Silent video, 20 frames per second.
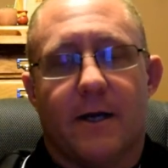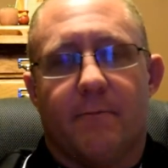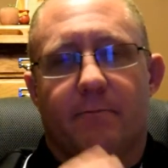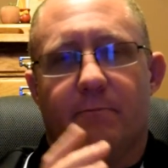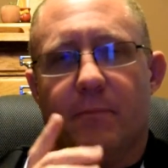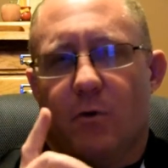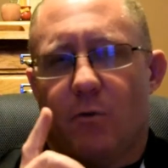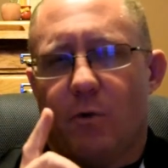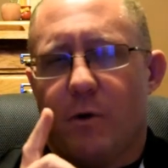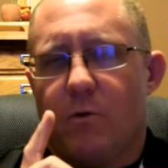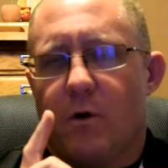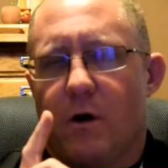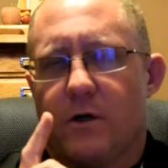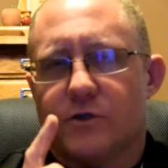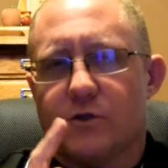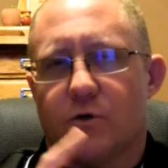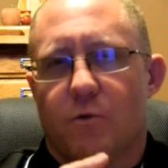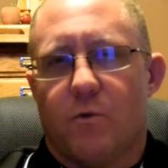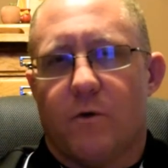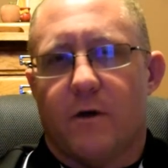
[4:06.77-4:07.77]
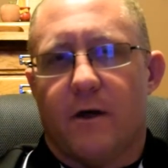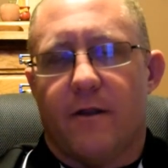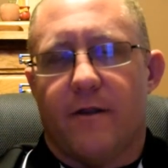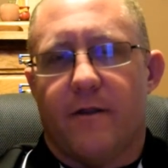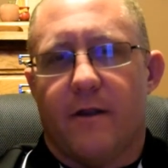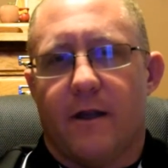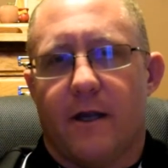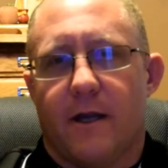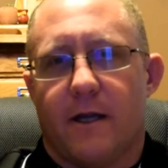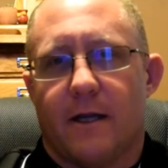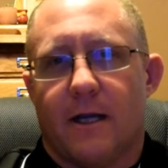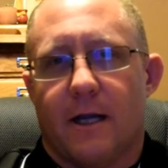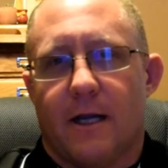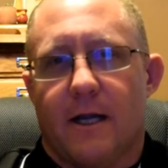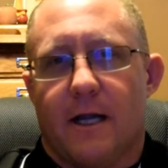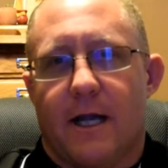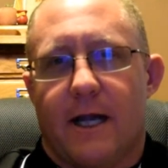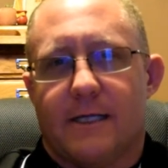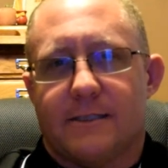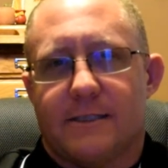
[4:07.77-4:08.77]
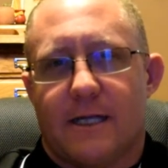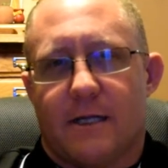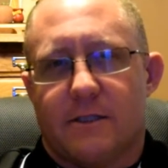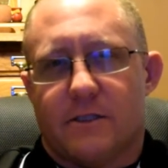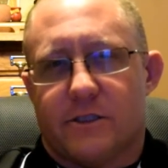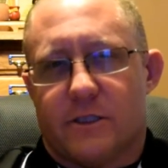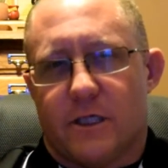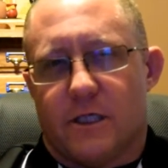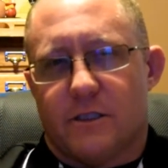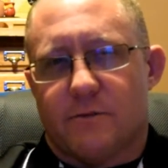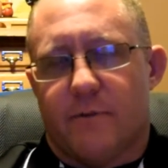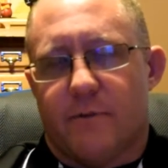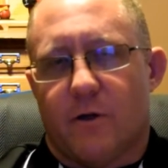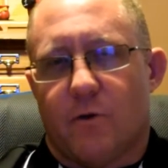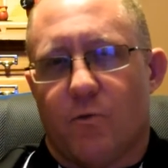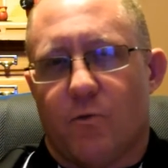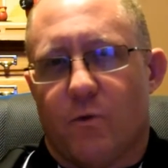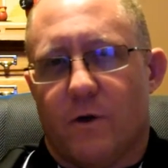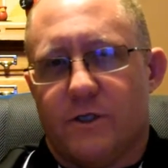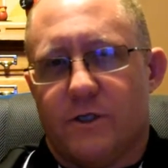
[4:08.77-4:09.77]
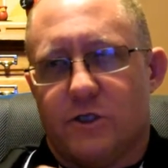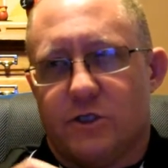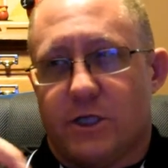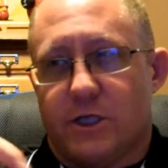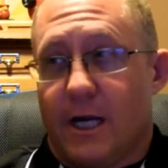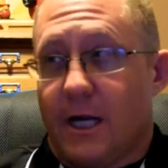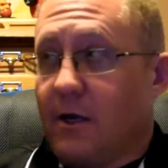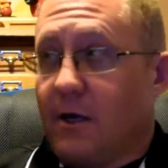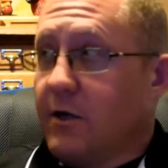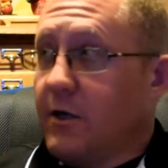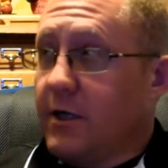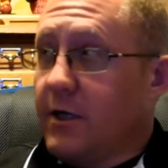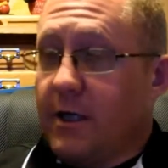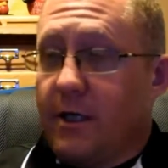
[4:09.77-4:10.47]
But we also want to think, as that suspect reaches out